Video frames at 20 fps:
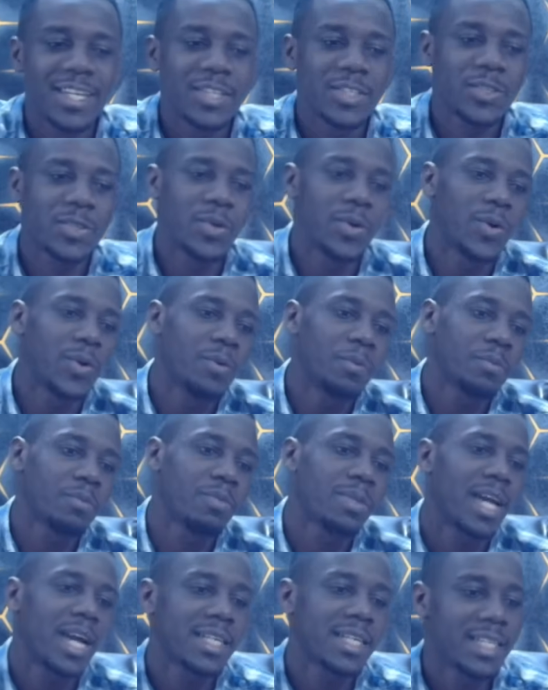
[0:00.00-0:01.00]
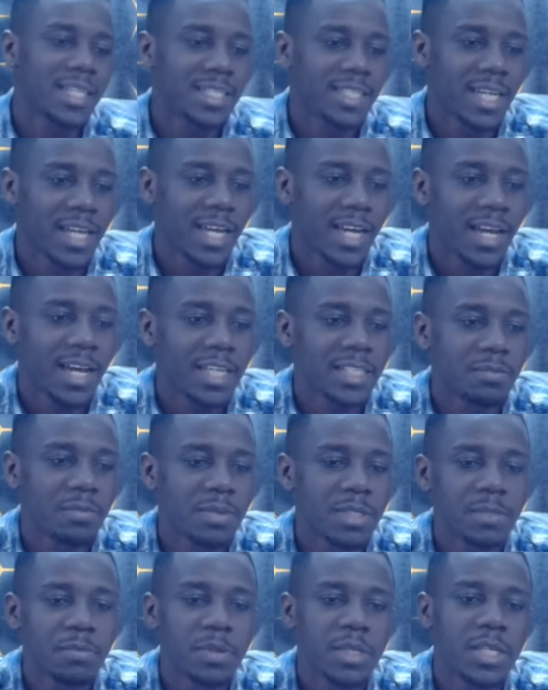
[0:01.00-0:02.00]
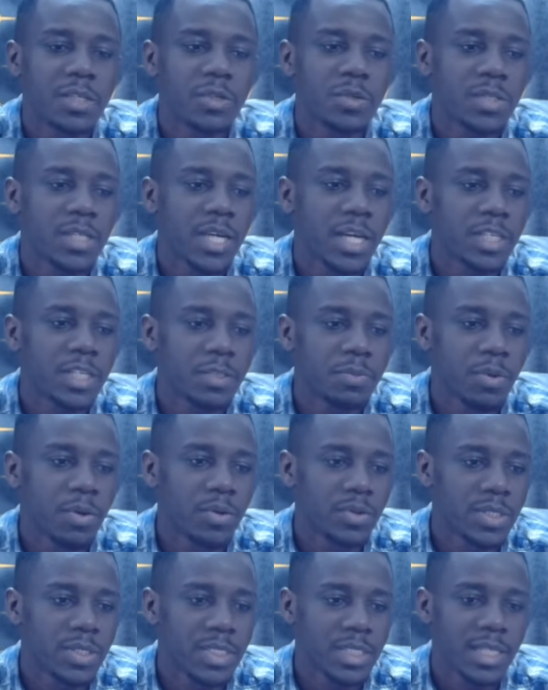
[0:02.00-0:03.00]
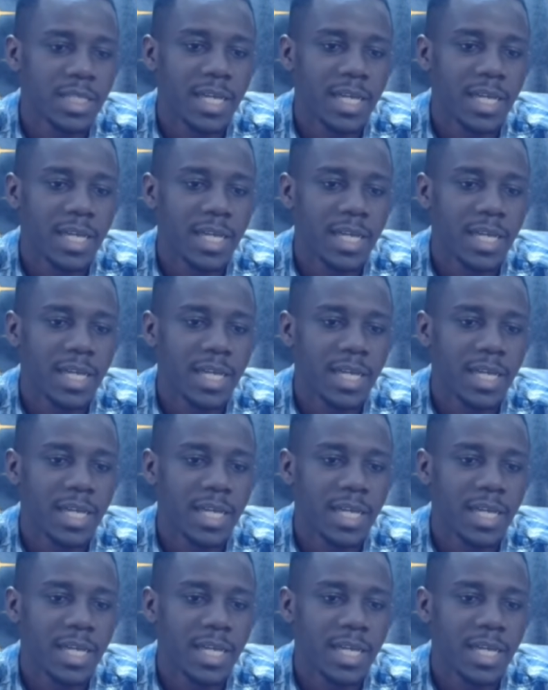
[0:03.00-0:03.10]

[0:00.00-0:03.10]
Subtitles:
So Arteta has been speaking to Sky Sports,